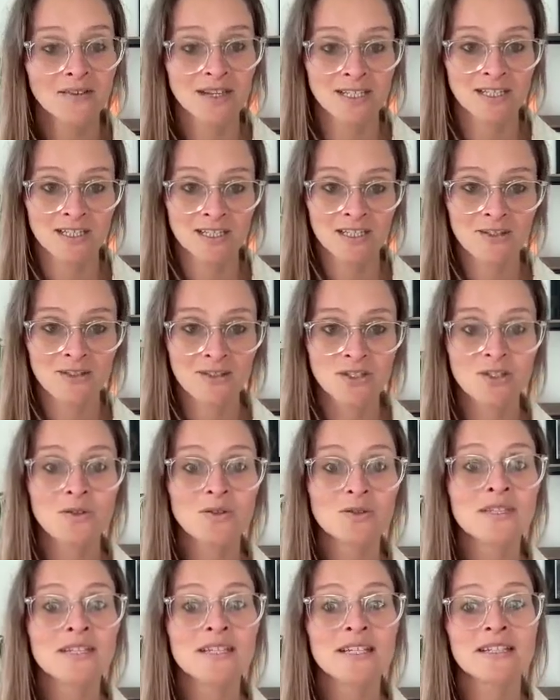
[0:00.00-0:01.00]
veggie
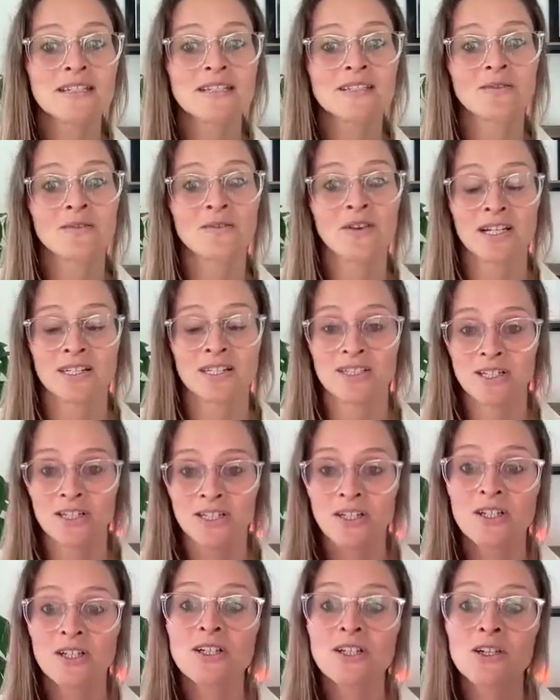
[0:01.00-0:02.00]
juices, fresh
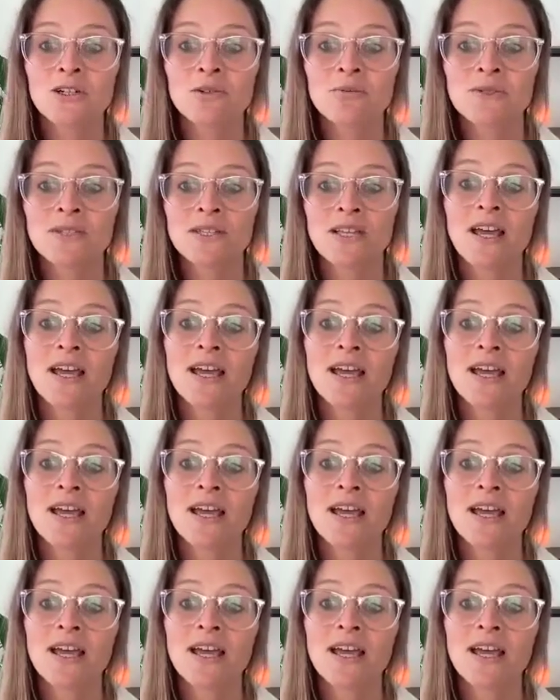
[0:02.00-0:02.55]
herbs.